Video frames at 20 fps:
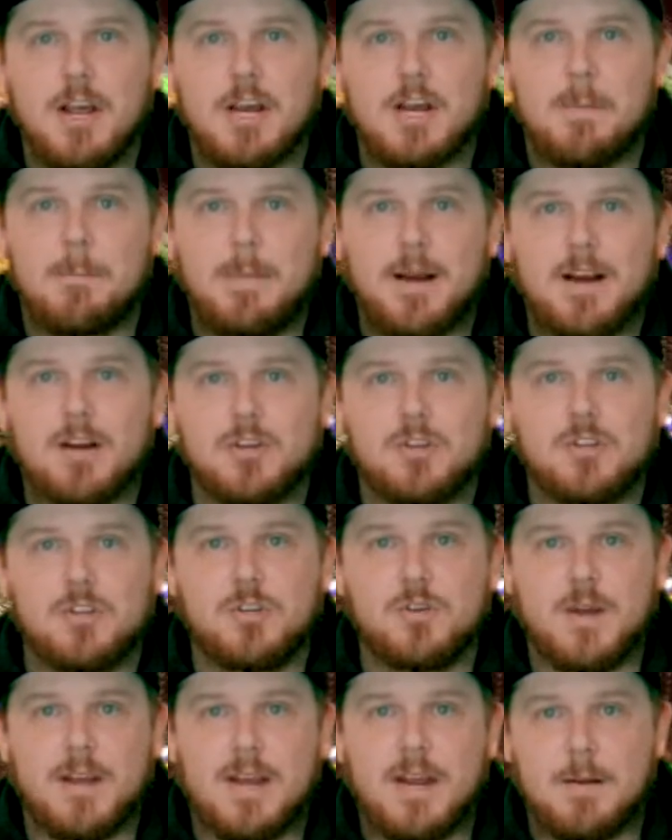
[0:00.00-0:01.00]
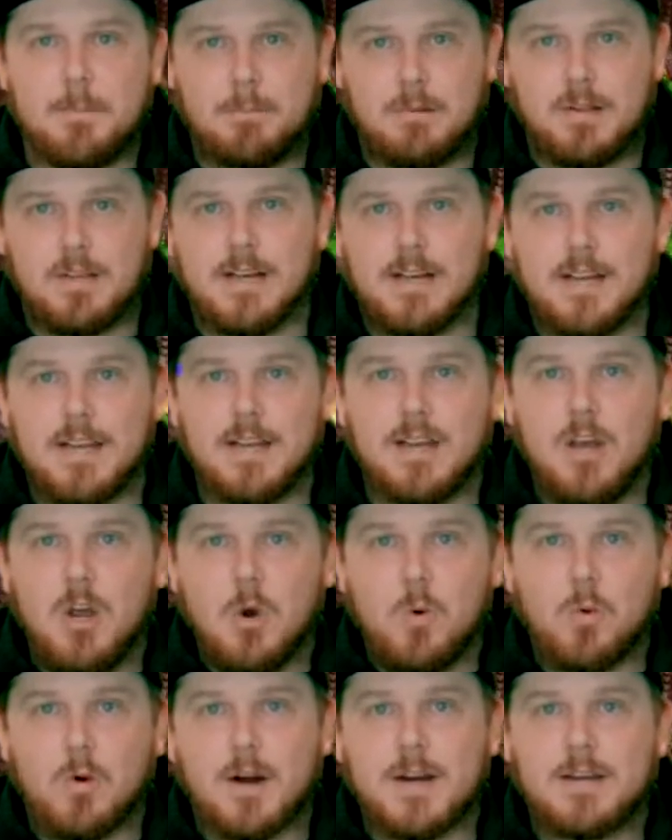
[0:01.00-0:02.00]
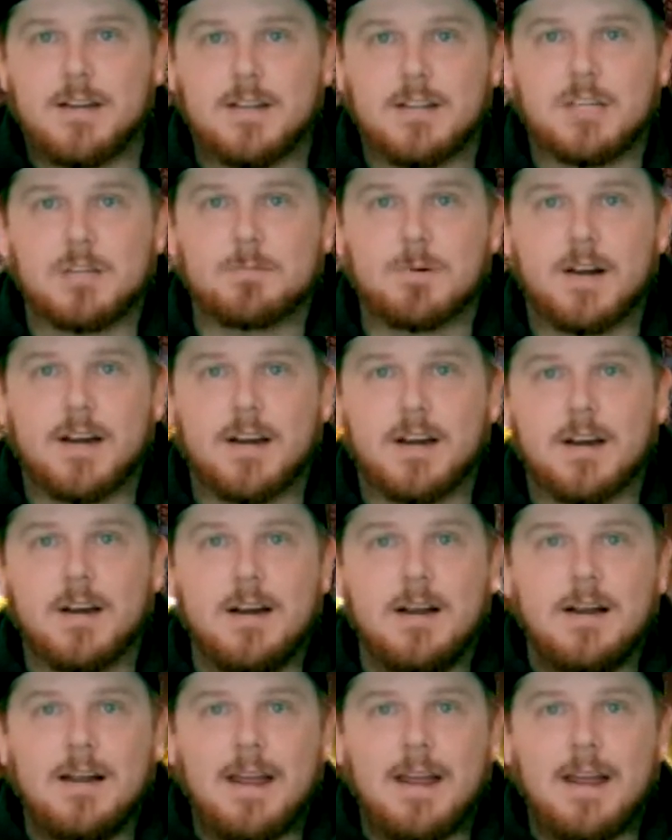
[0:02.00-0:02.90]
compared to in Plugy where I did this prior.